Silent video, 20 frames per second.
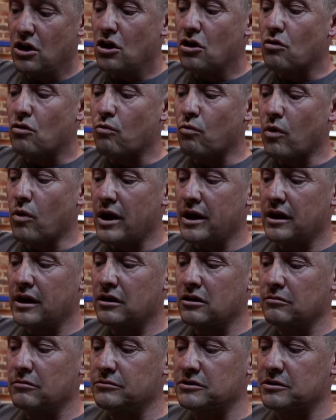When I
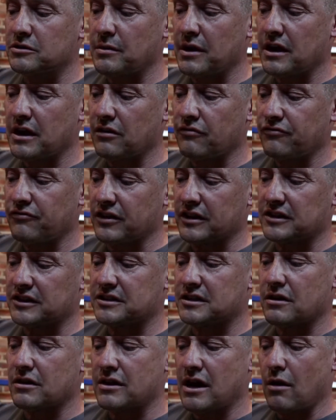come to make a
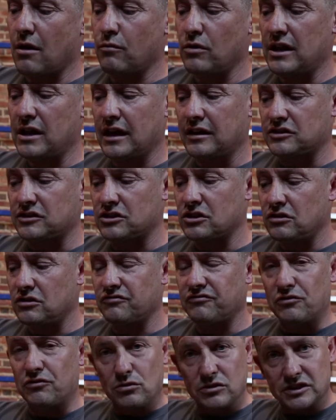fist, that will exert
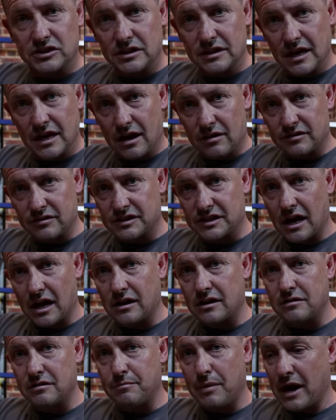force on the outside
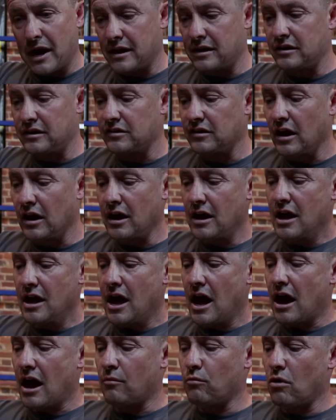of the bandage,
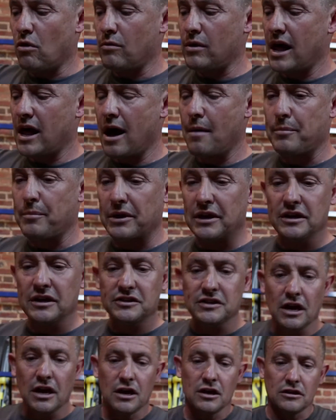and what will happen
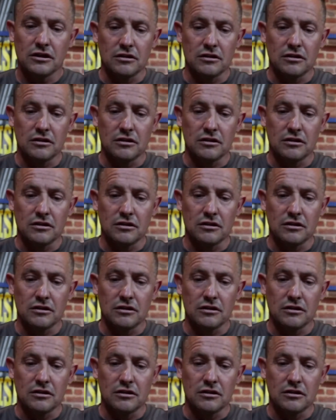is the